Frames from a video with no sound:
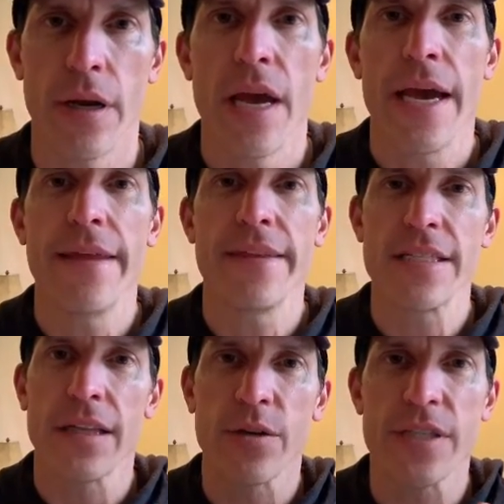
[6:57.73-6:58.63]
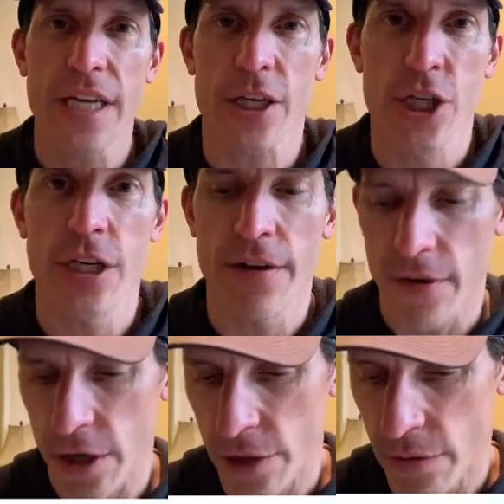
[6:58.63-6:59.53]
in this little section of
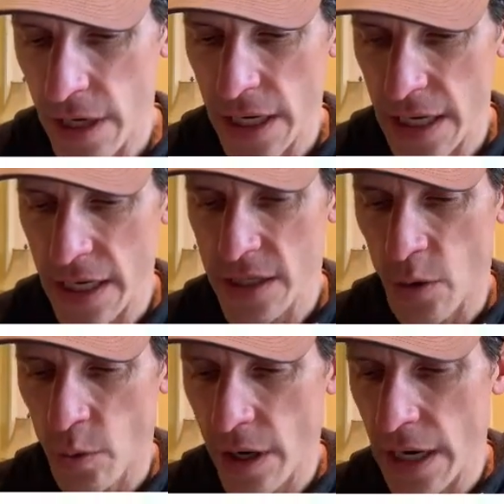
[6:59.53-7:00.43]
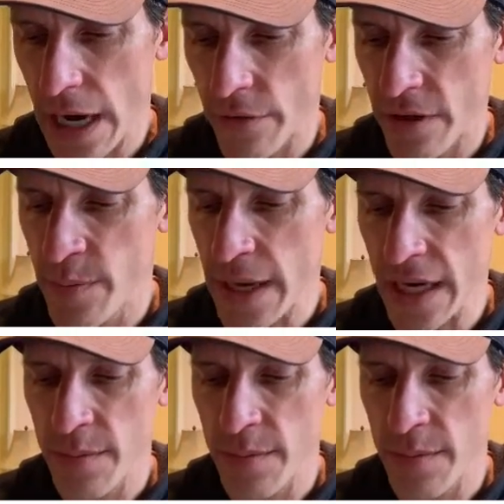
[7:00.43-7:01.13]
our unit is what an arithmetic